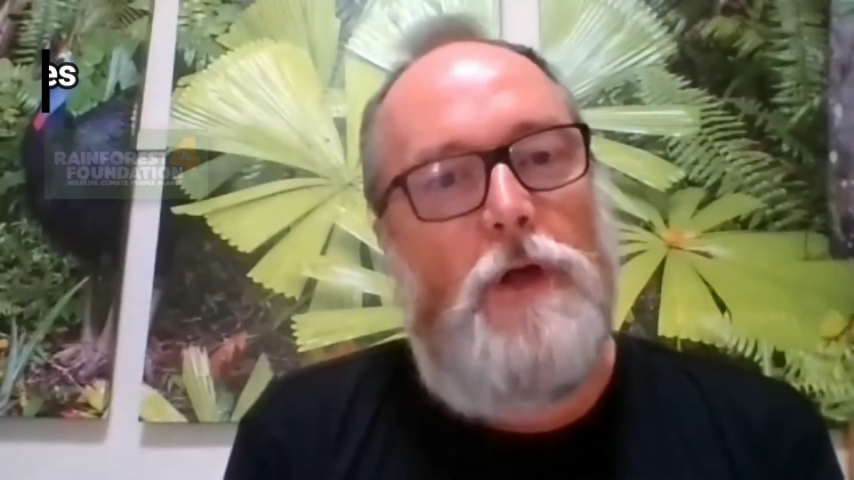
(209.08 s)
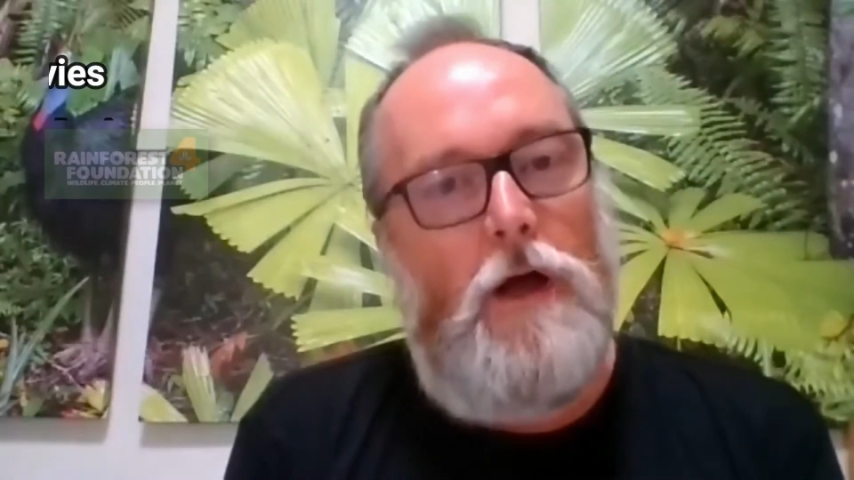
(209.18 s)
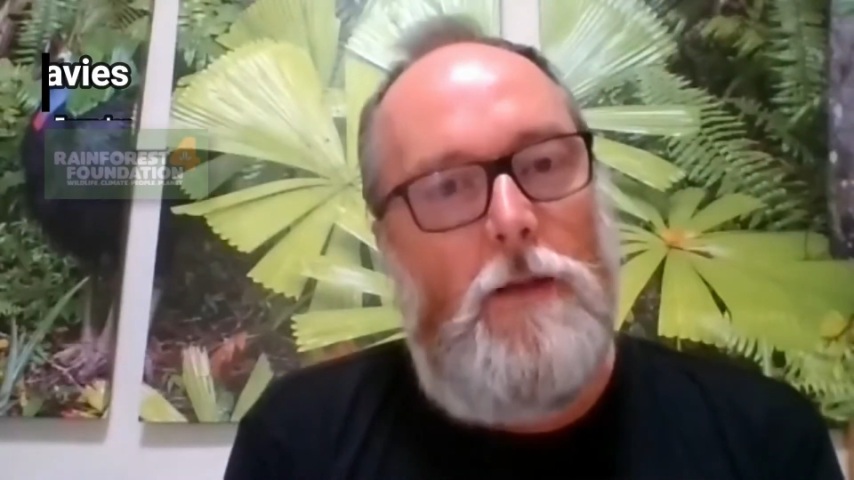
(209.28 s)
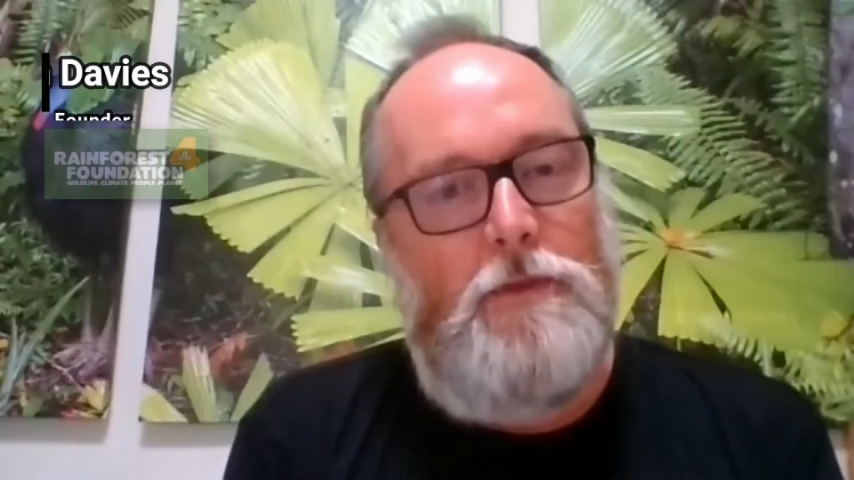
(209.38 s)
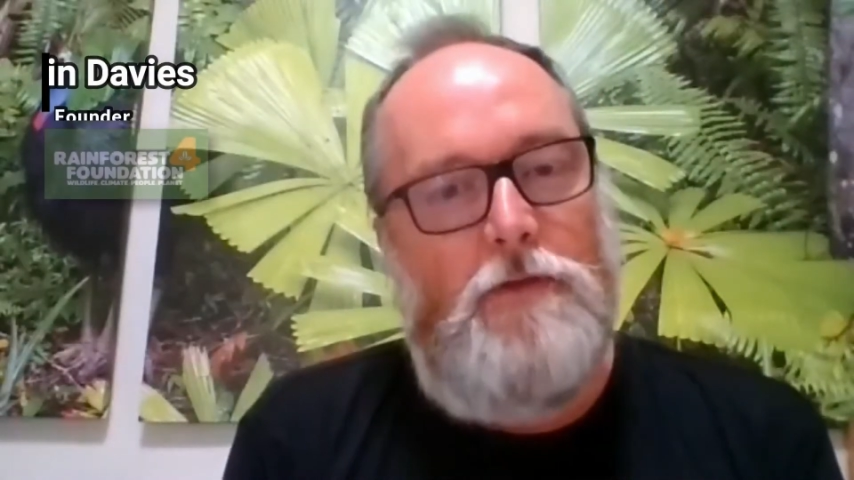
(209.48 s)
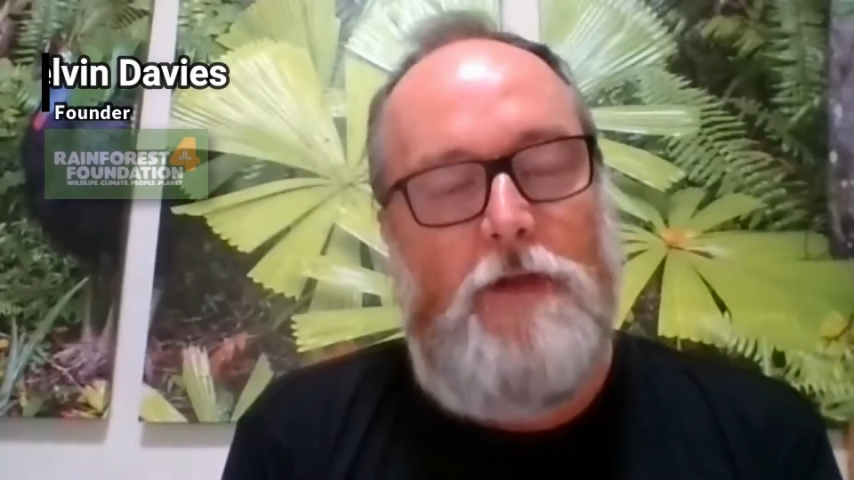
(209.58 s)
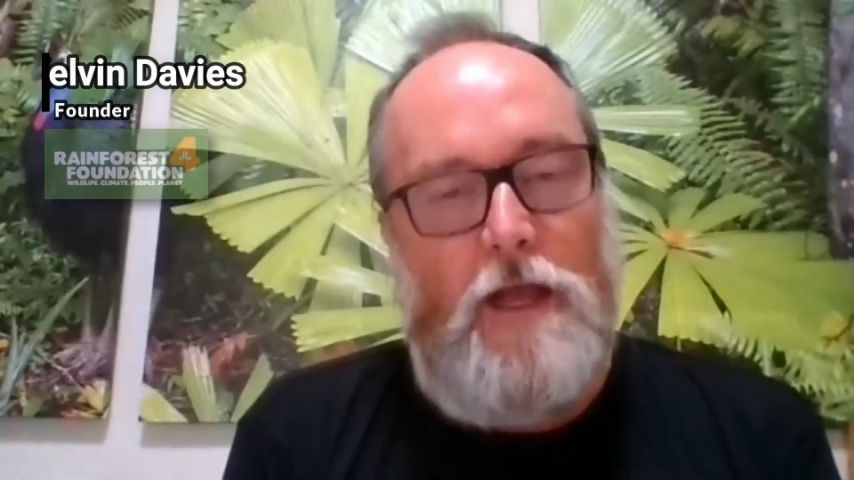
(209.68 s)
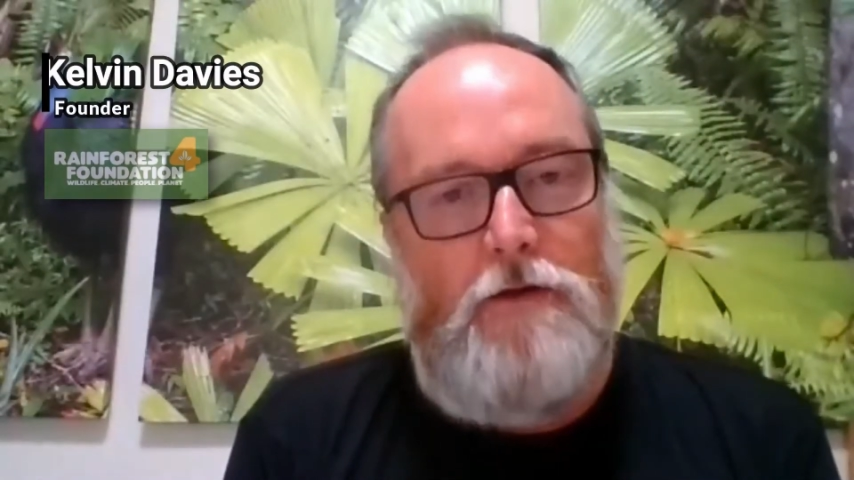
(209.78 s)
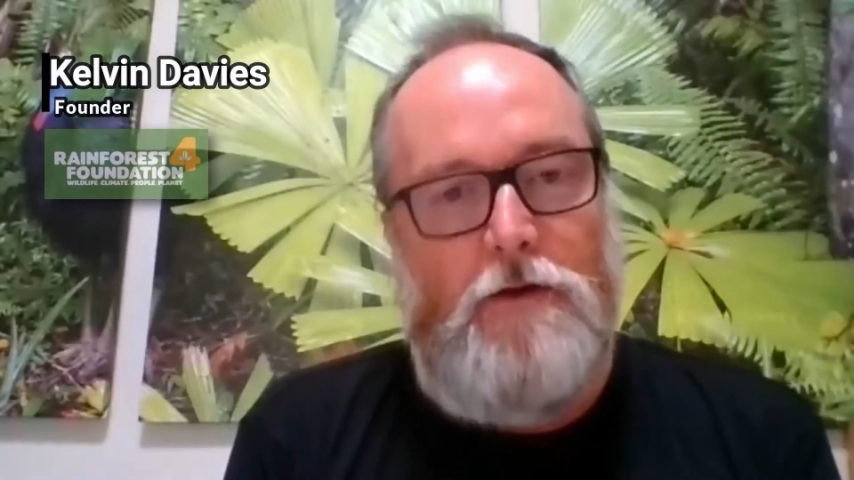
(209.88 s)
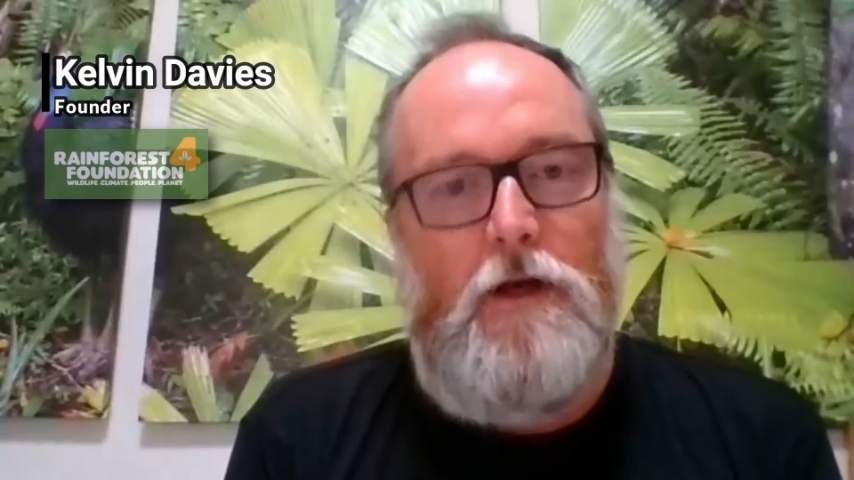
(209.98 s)
I'm the
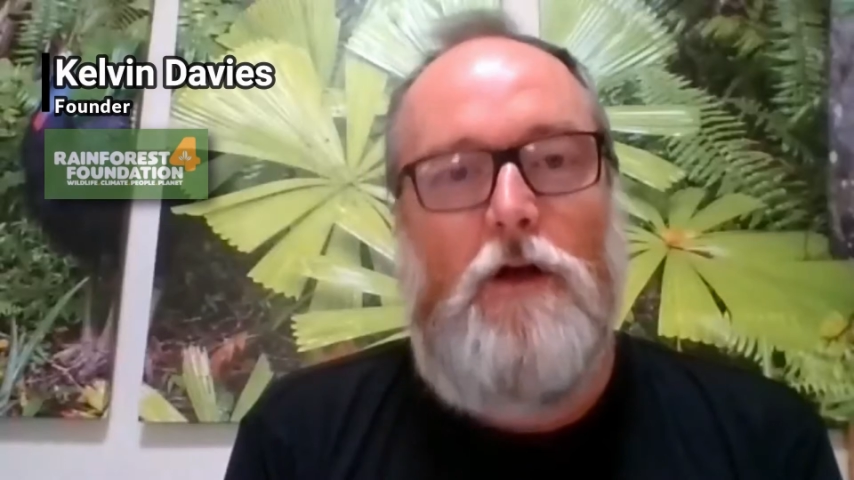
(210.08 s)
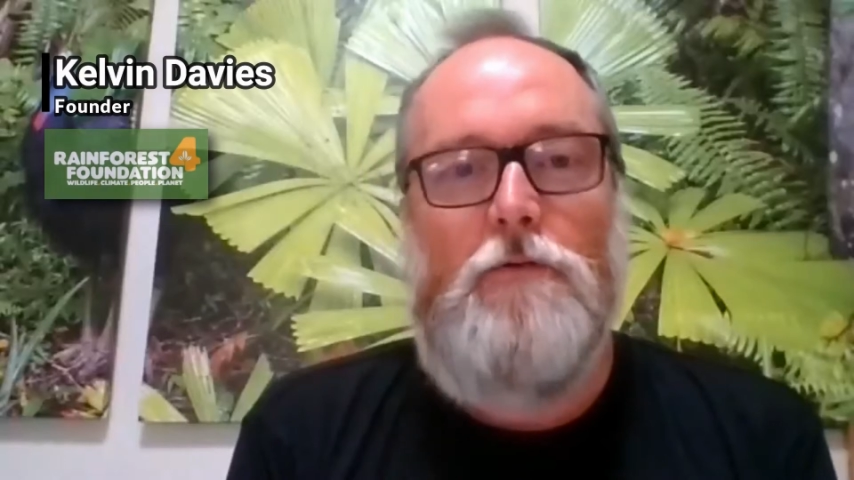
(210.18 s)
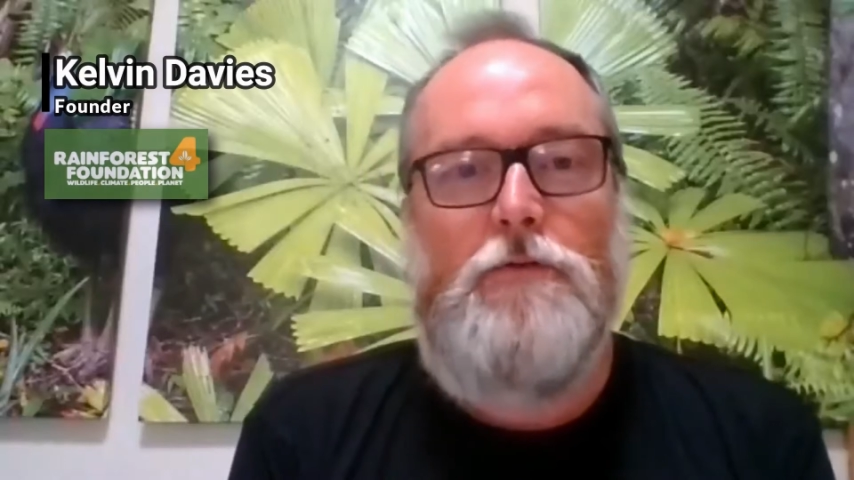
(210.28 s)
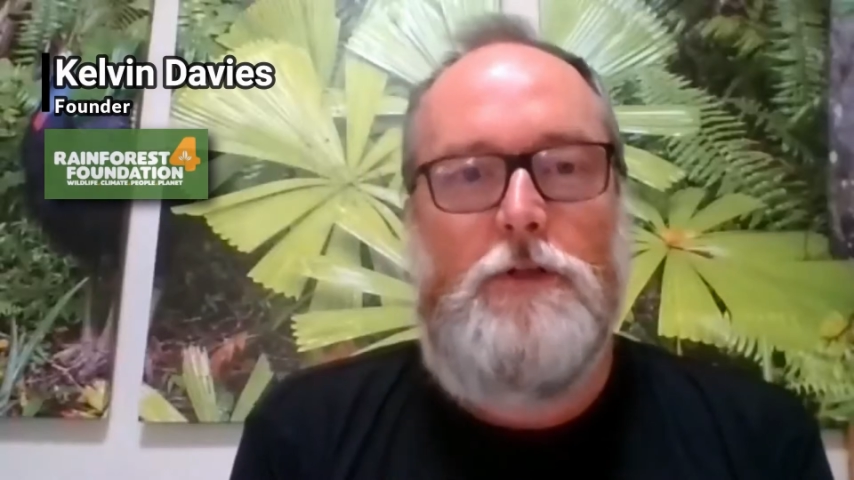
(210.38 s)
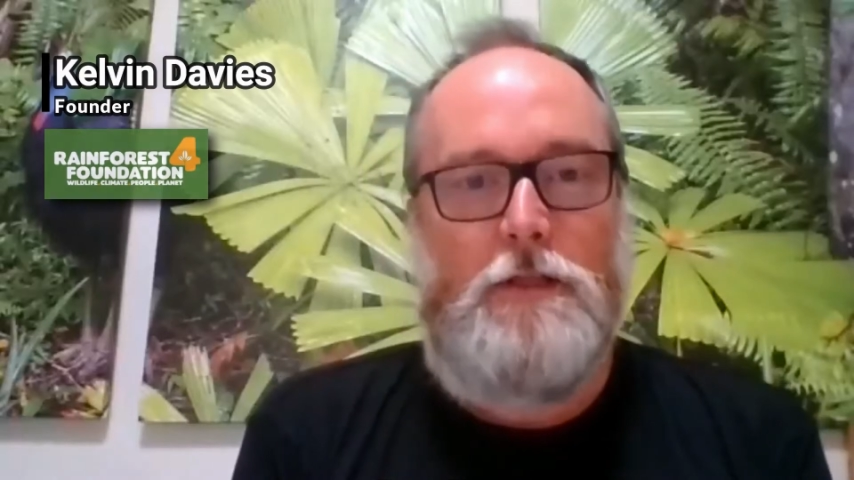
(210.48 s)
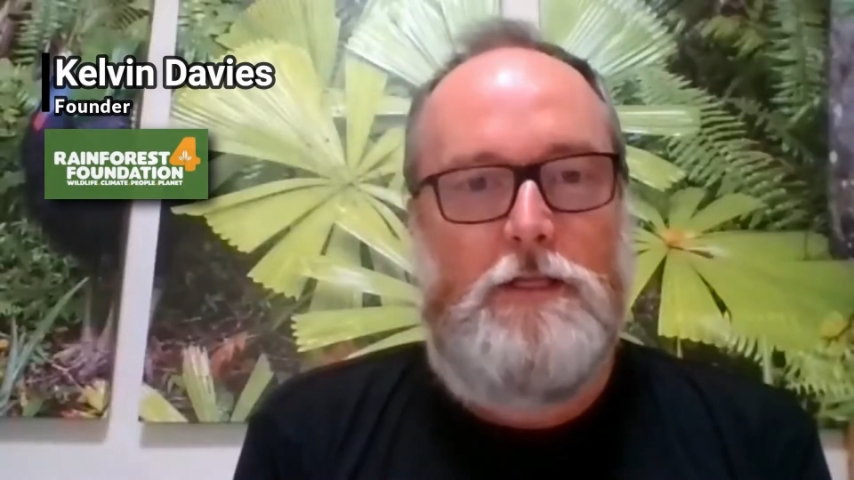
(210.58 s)
founder of